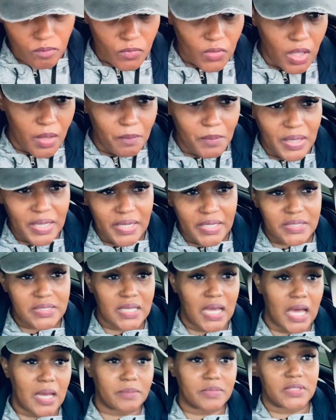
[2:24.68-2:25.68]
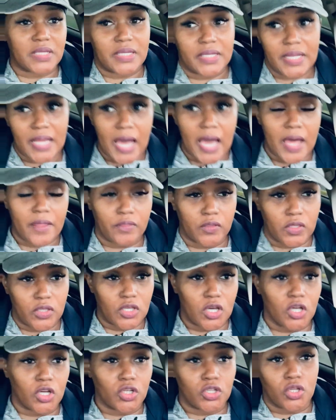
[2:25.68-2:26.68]
And many times than not, the
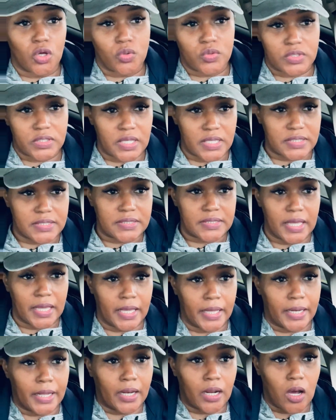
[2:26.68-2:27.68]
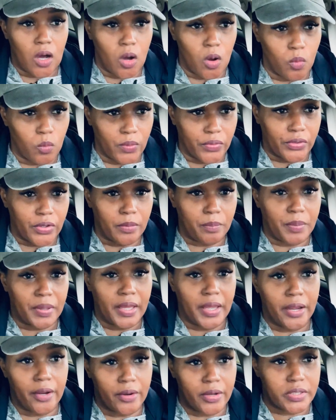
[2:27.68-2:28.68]
young adults that staying at home with their
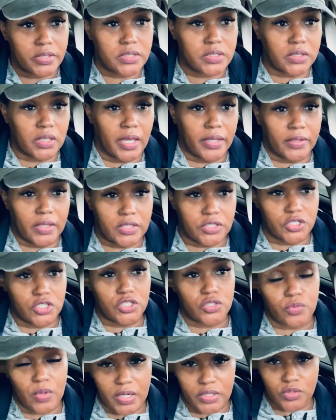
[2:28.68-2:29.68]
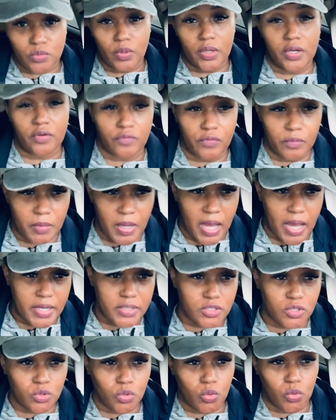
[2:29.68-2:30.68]
parents, like they just graduated from
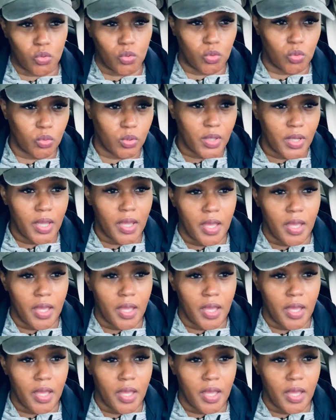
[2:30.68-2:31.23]
high school,